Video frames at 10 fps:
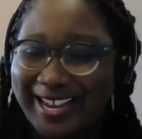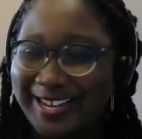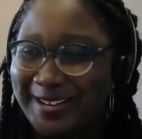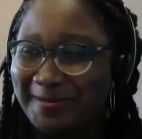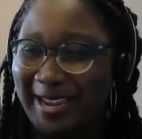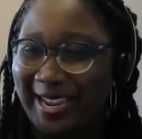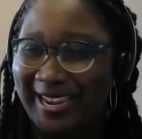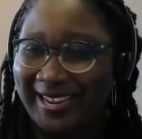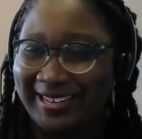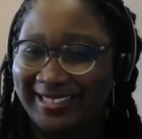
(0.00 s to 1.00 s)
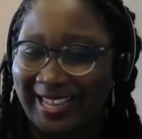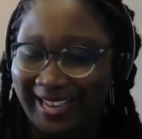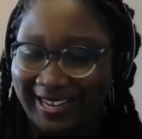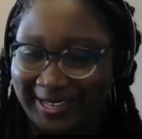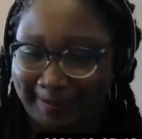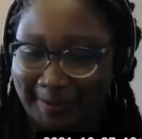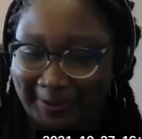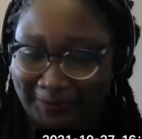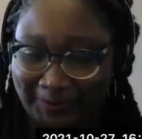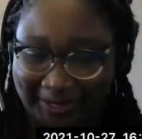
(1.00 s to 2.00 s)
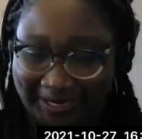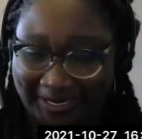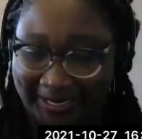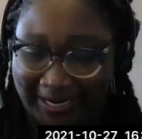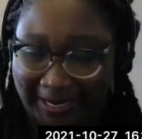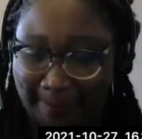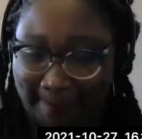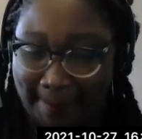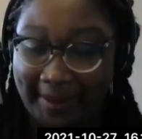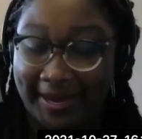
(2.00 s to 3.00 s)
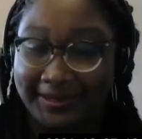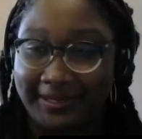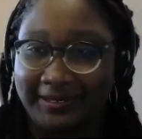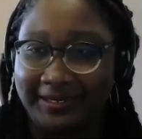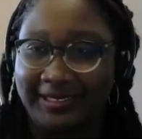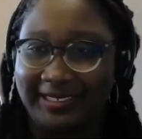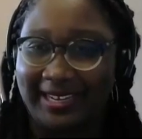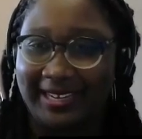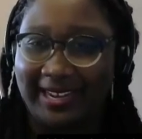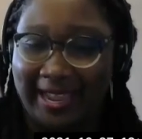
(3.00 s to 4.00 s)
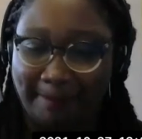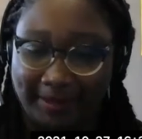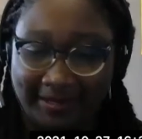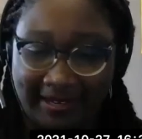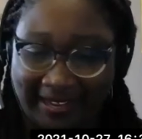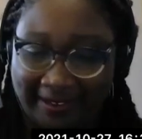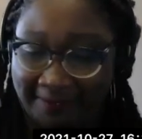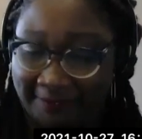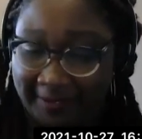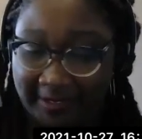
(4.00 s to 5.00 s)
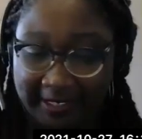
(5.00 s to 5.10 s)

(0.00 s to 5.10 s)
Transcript: Um, and that has been really um, amazing to see it happen to have,